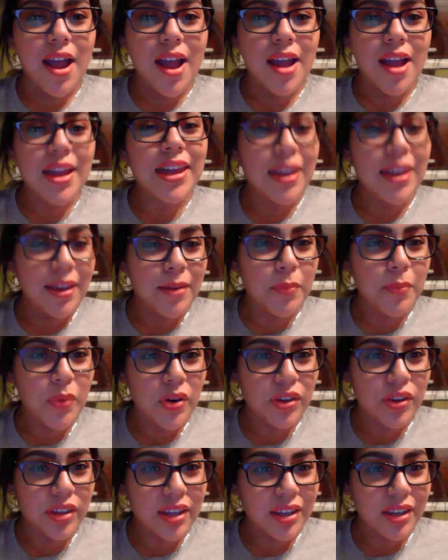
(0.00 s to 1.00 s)

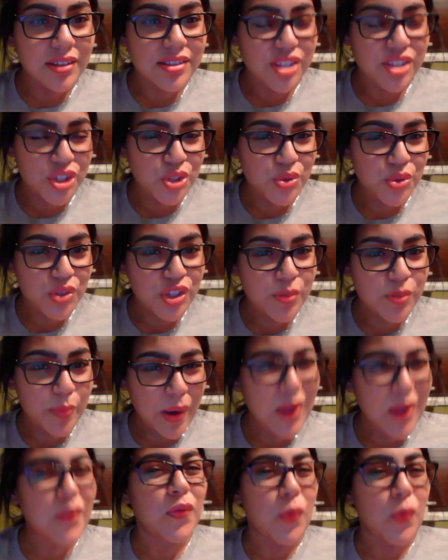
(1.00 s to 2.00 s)
Kimberly, did you just
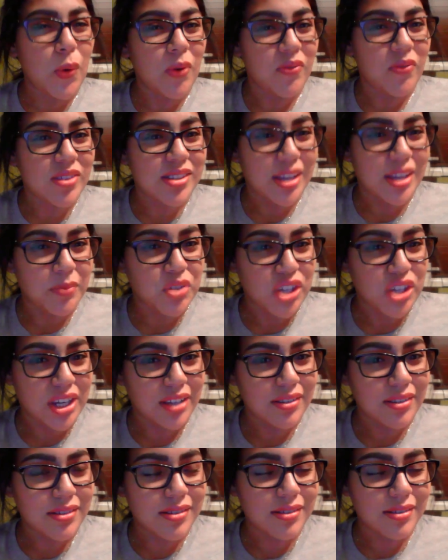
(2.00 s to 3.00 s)
buy 4 of the same
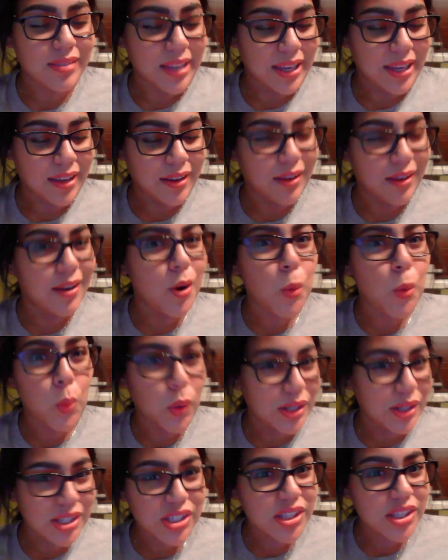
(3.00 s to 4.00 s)
shades? Like,
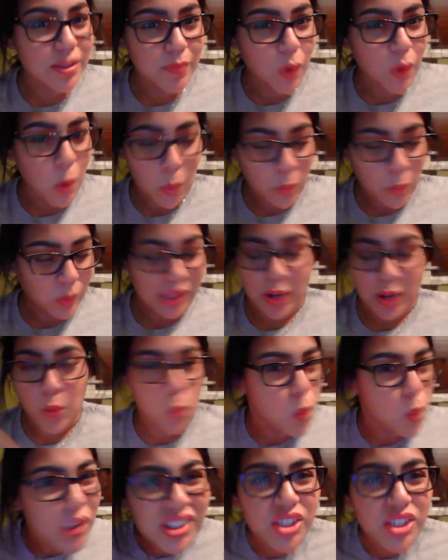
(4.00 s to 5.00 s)
what's
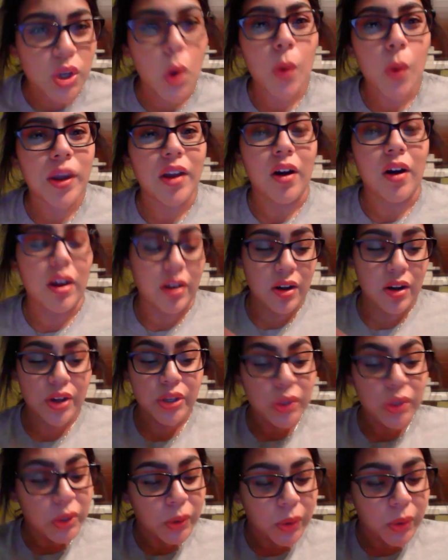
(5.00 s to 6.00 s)
going on? Are
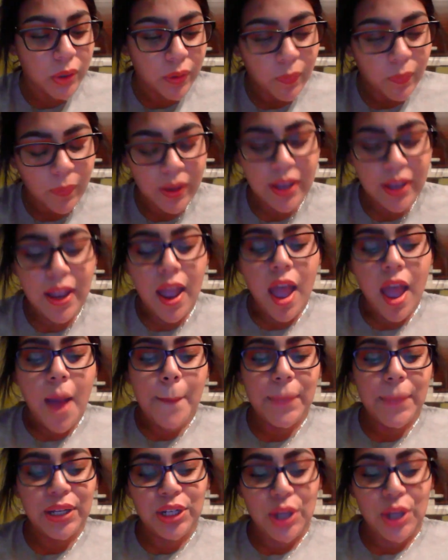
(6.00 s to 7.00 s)
you cuckoo?
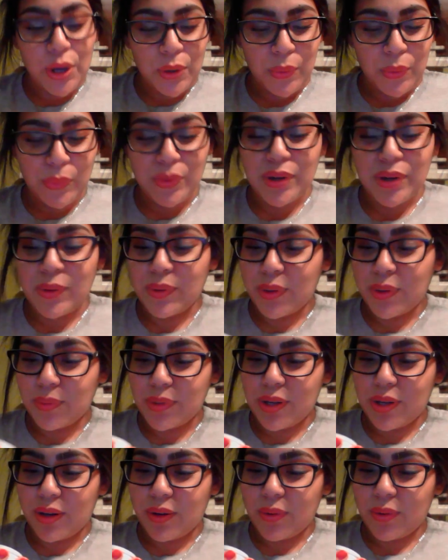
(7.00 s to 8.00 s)
But no.
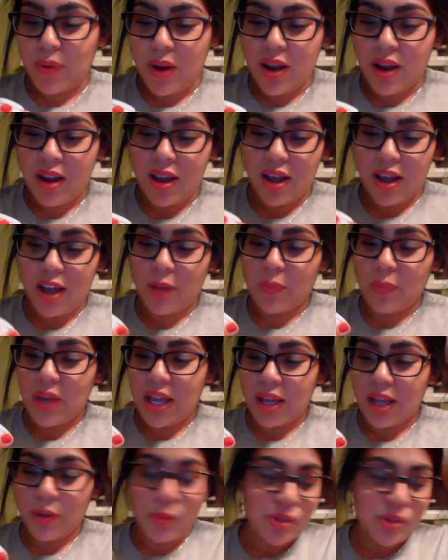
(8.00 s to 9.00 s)

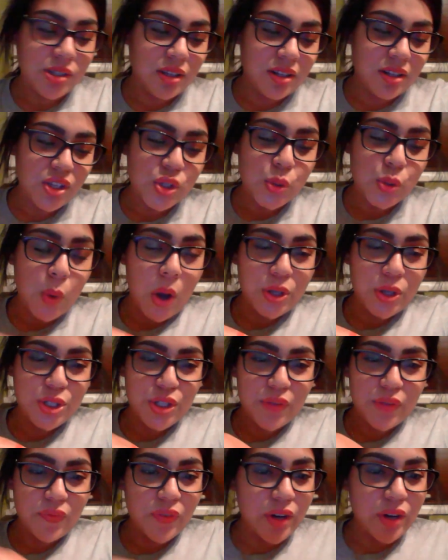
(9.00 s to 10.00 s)
I was gonna swatch
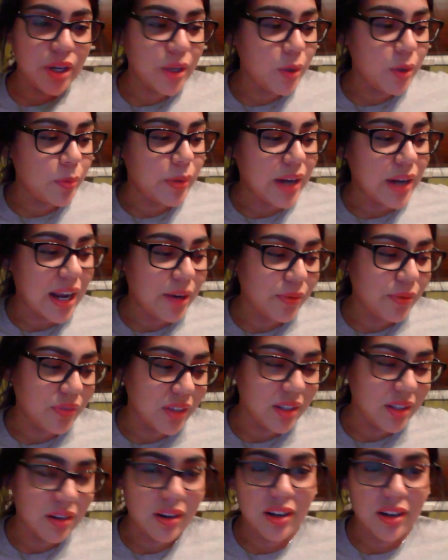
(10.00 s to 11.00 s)
them for you, but I don't think
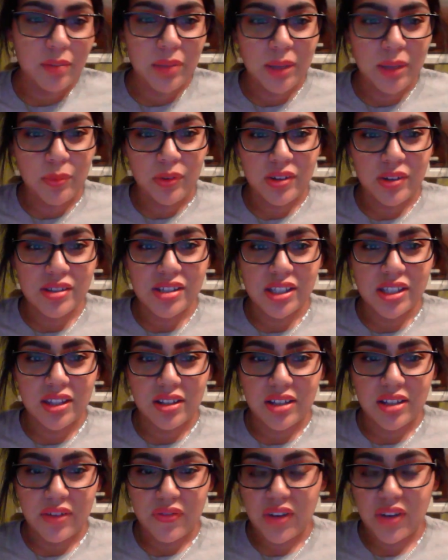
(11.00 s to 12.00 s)
you're gonna be able to see the
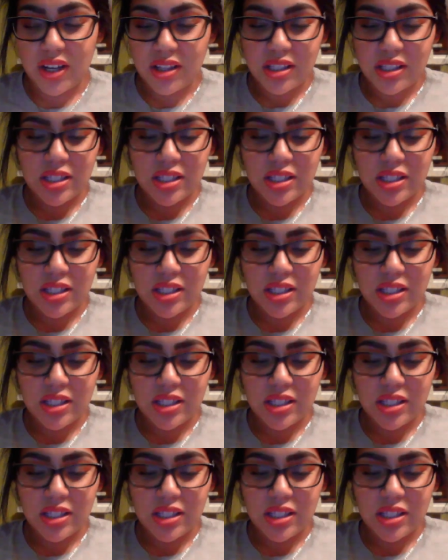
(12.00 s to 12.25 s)
difference.